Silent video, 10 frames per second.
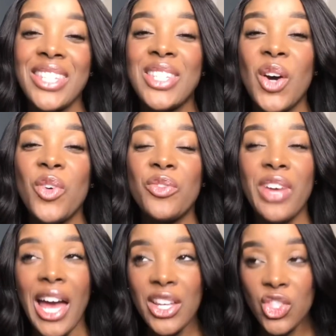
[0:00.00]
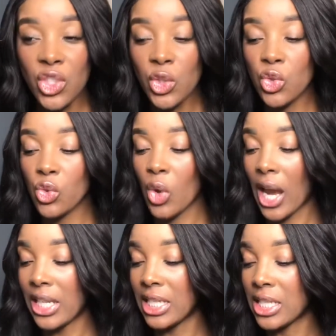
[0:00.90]
So vaginal
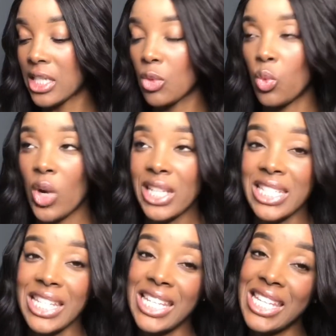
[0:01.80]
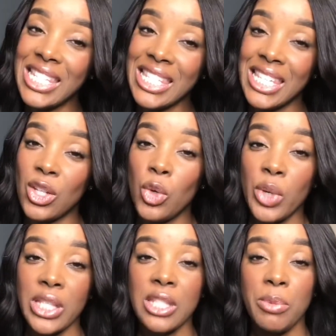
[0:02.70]
dryness, what is it? Who
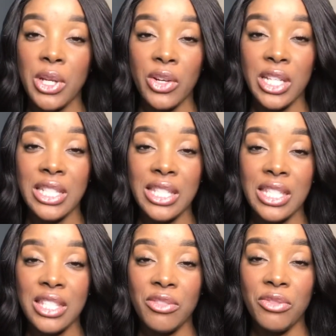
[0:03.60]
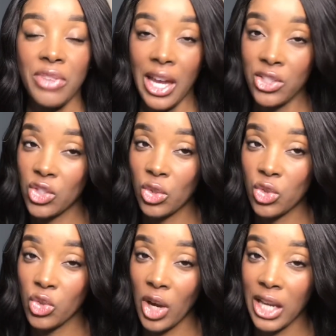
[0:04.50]
experiences vaginal
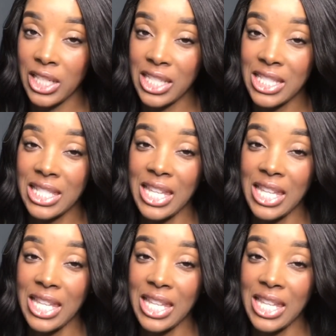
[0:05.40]
dryness?